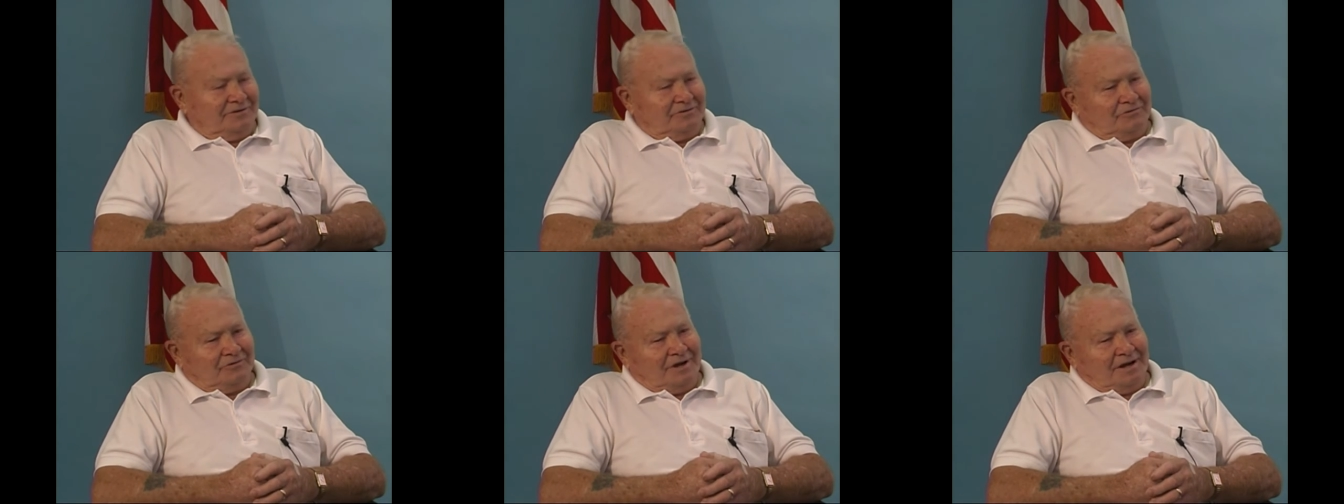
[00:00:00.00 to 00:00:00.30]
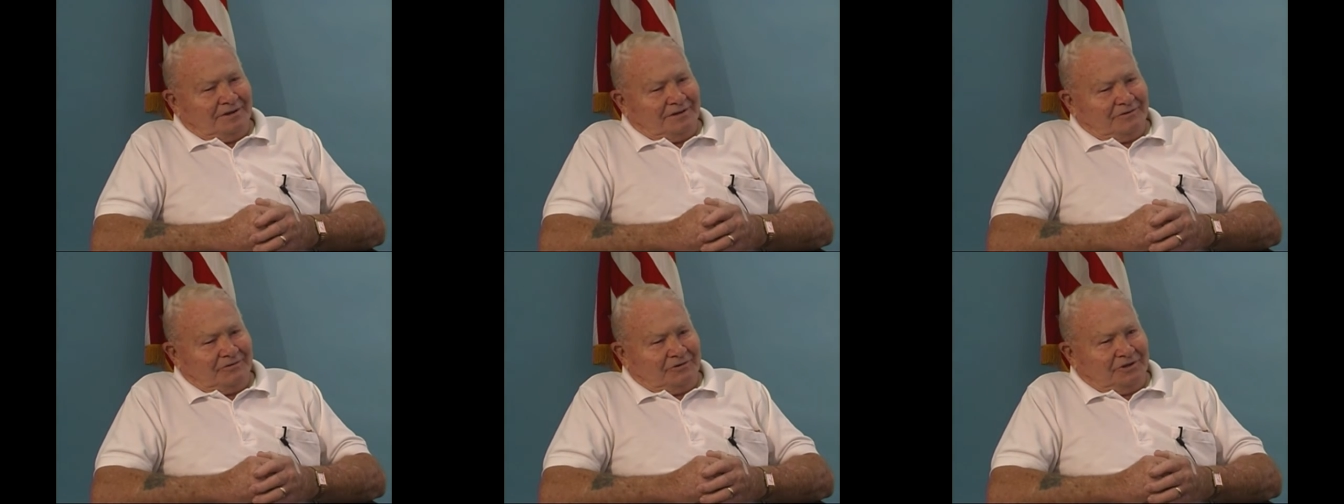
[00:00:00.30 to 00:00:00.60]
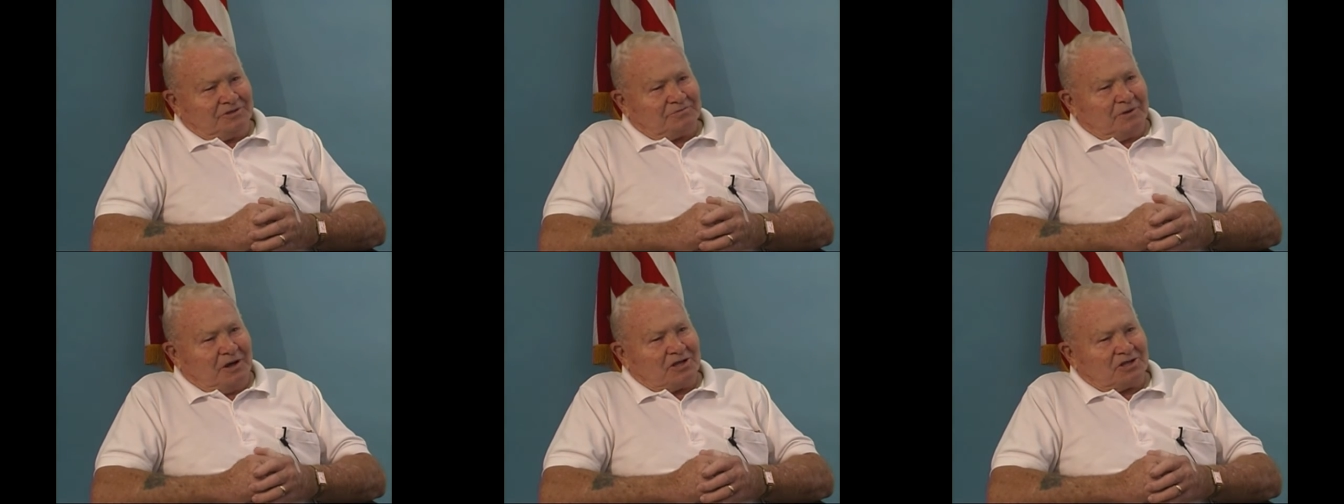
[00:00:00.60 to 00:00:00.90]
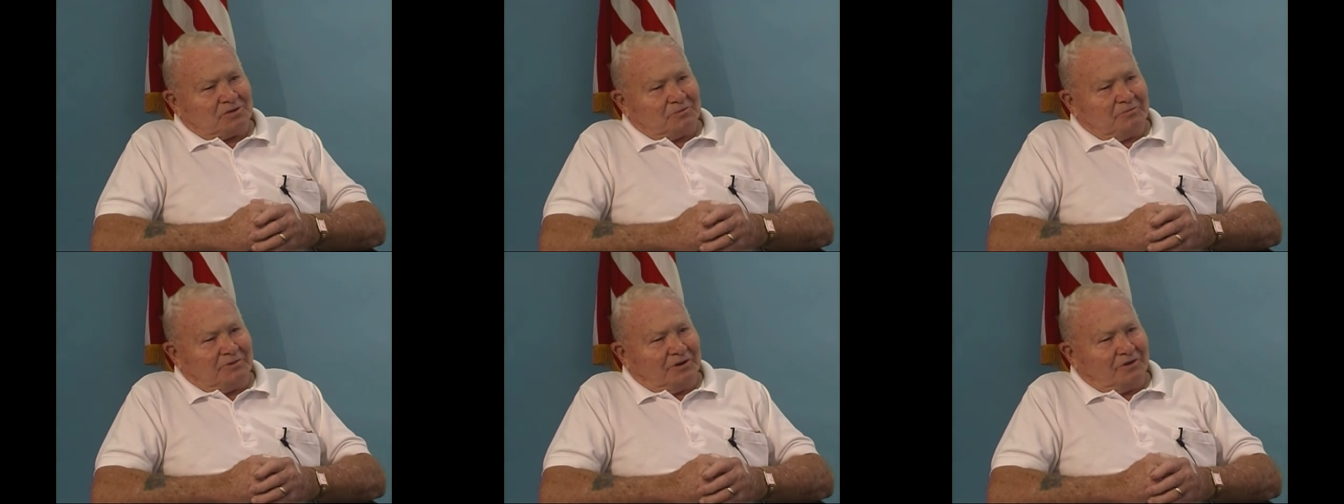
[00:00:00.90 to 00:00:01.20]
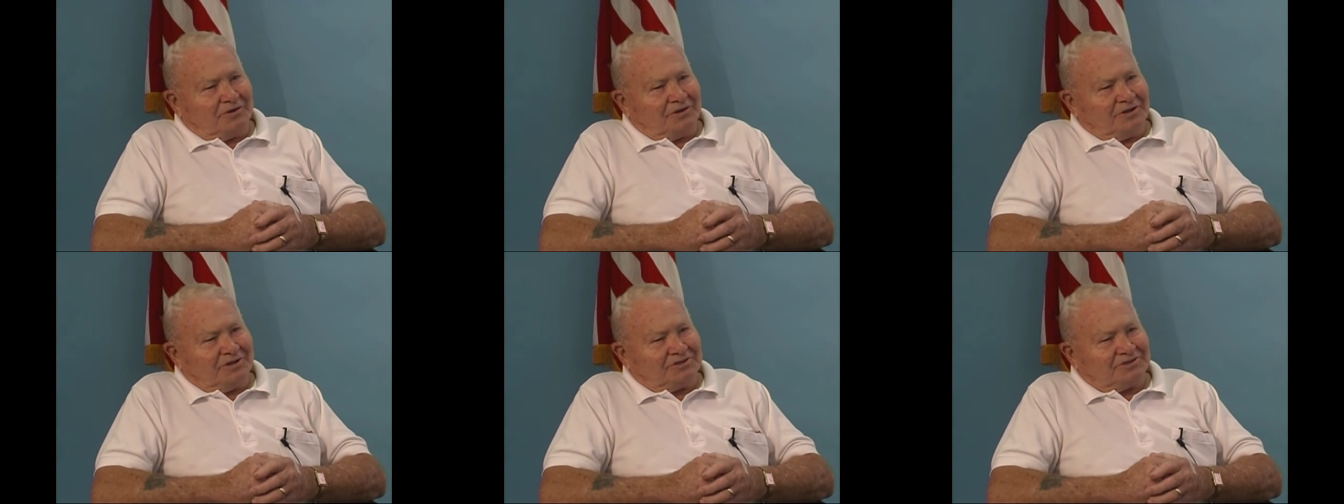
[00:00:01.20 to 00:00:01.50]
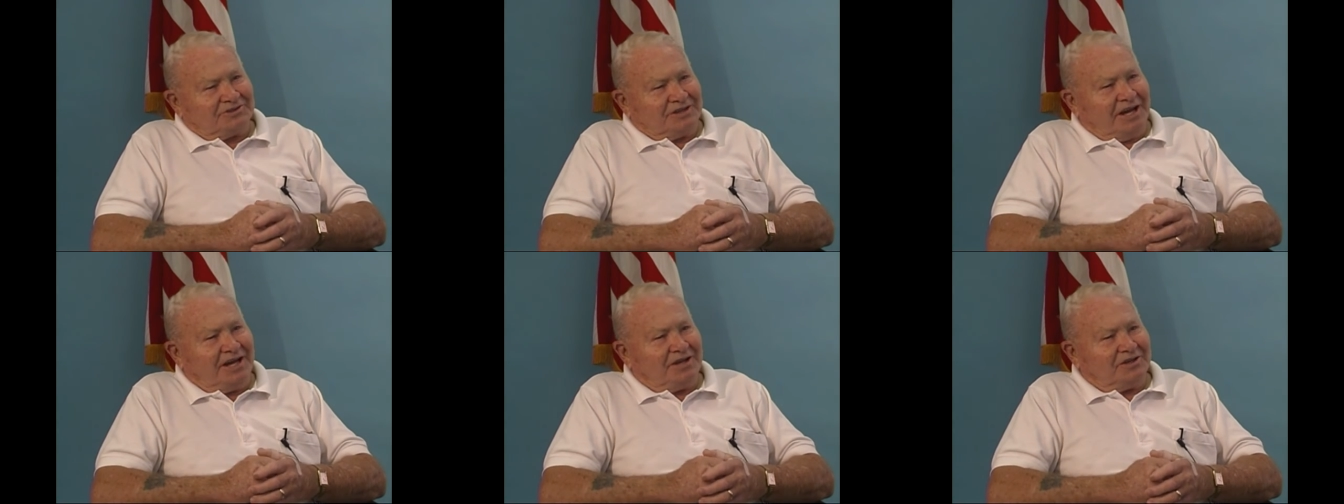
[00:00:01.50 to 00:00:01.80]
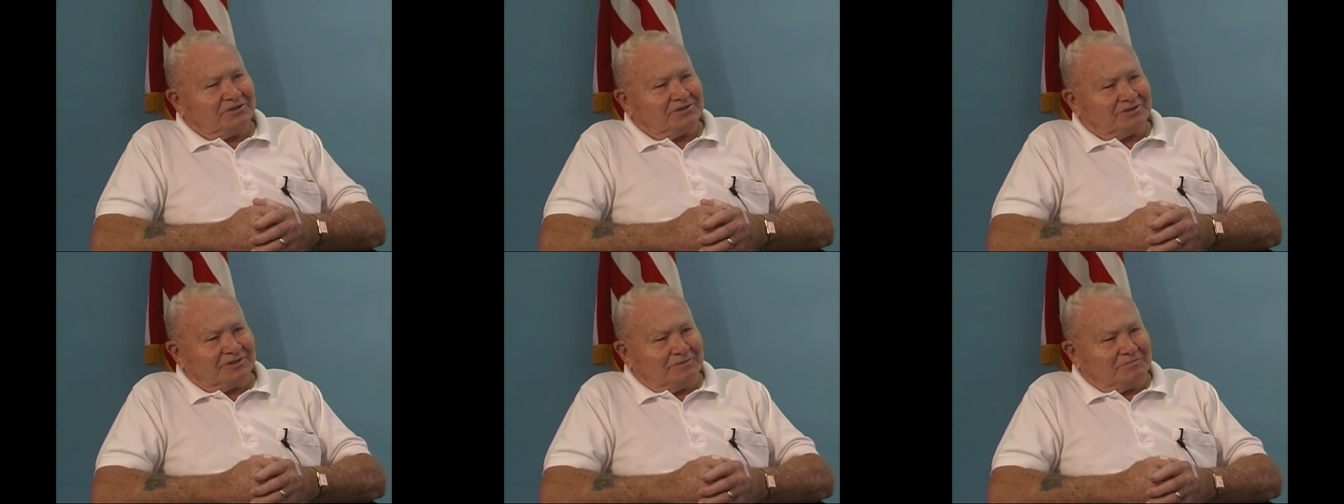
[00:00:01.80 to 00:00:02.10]
re- uh, responsibilities
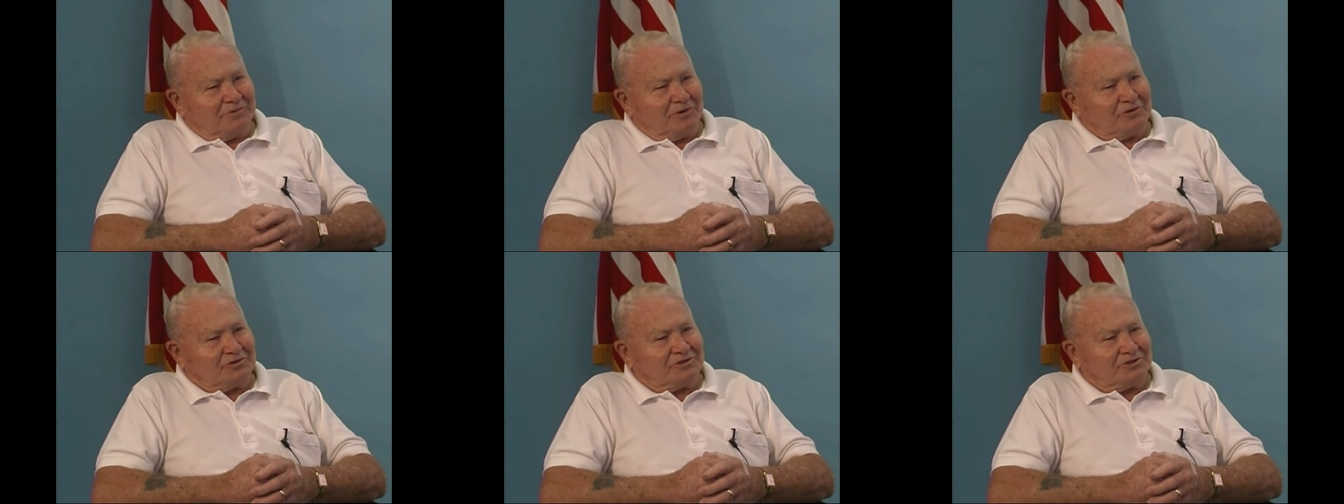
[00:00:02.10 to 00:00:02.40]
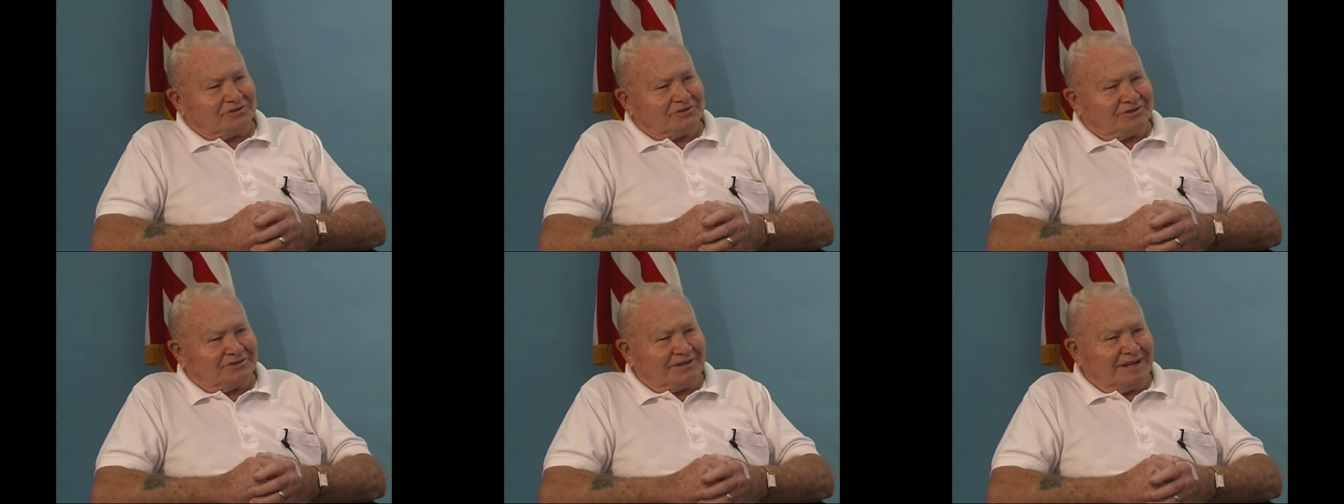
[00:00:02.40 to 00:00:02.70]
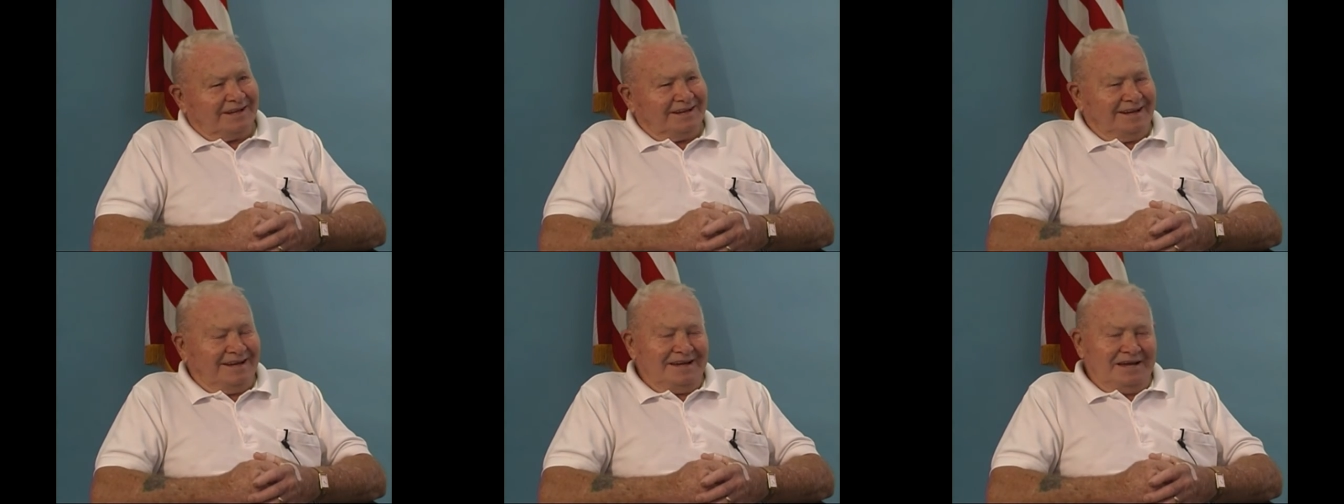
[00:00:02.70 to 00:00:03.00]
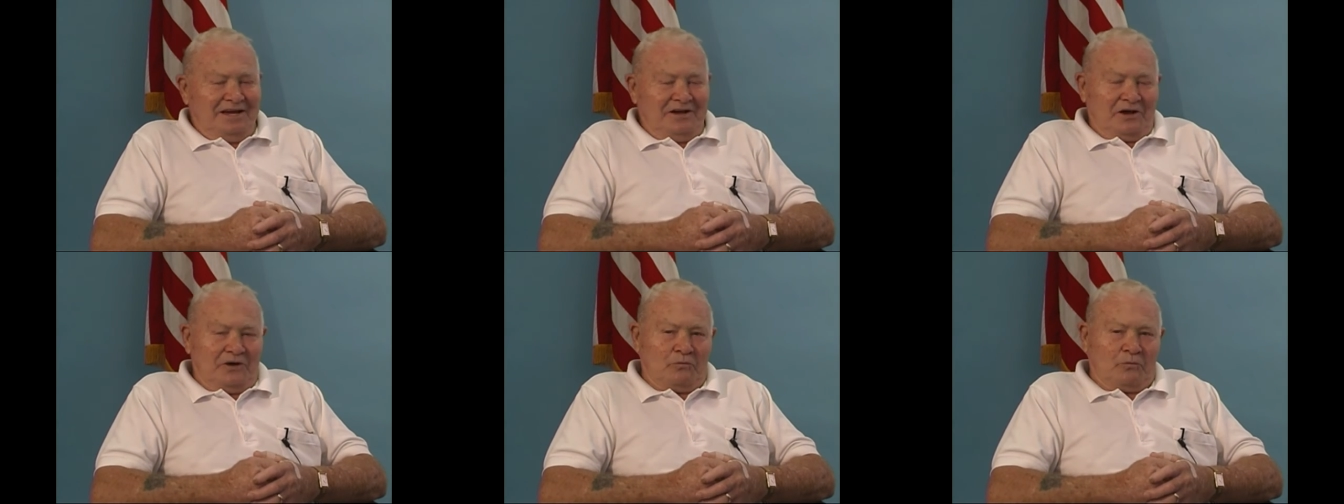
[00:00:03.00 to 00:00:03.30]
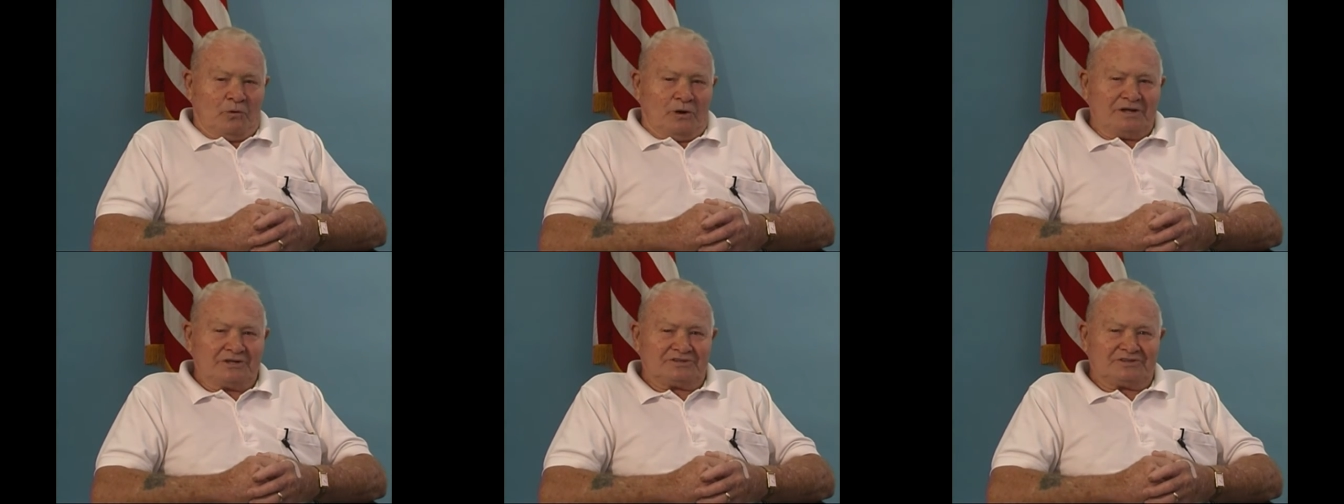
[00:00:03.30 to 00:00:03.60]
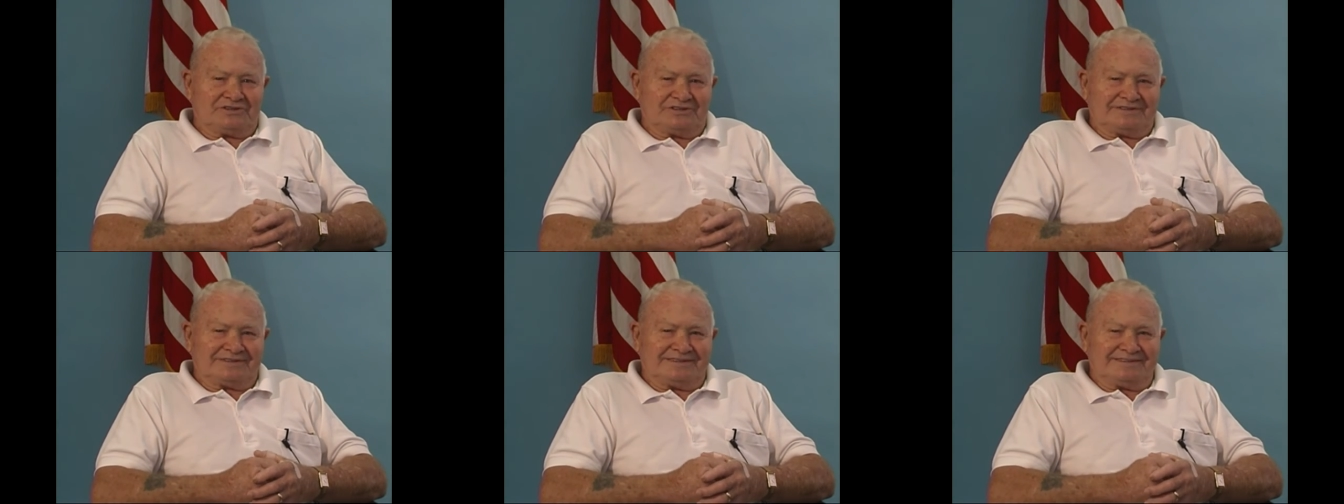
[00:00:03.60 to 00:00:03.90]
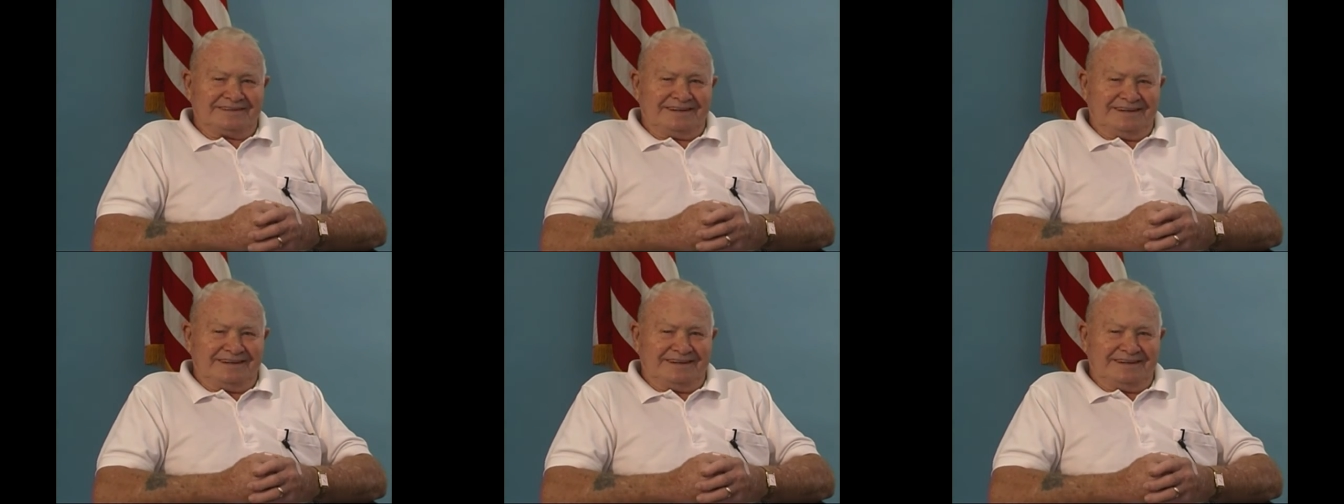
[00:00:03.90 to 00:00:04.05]
change your person's sure. wants and